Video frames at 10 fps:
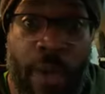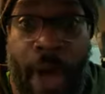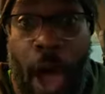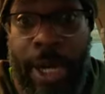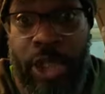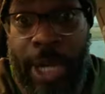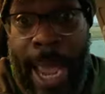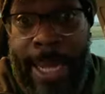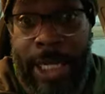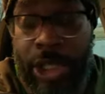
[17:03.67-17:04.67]
is going to fall
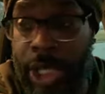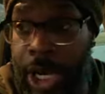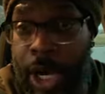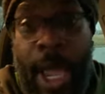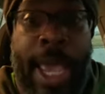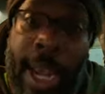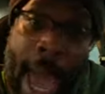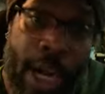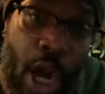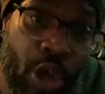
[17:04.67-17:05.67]
into that this year.
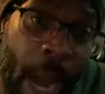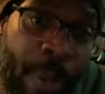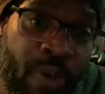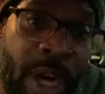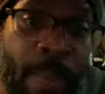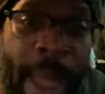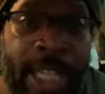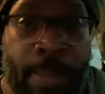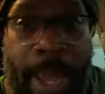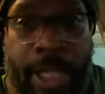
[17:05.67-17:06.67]
A lot of those type of running
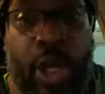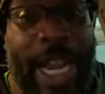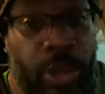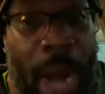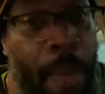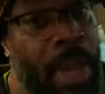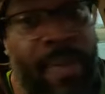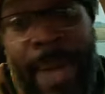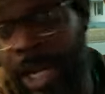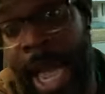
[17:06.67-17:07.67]
backs, man. So that's what I
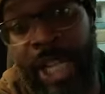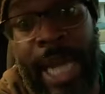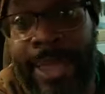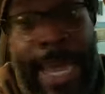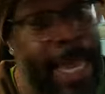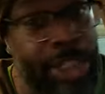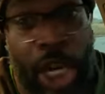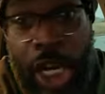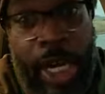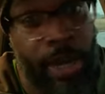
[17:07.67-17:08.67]
believe about Najee. I think
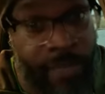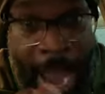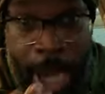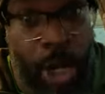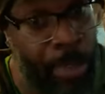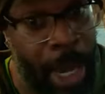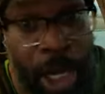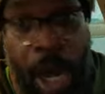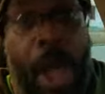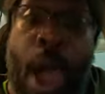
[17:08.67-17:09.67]
he's a good value to
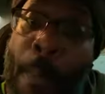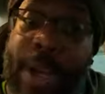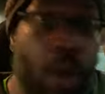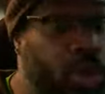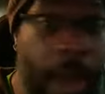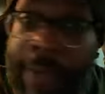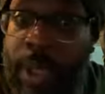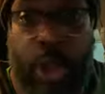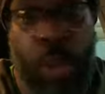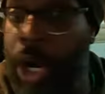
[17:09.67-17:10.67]
pick up, but don't
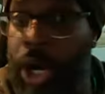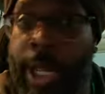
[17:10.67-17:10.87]
draft him too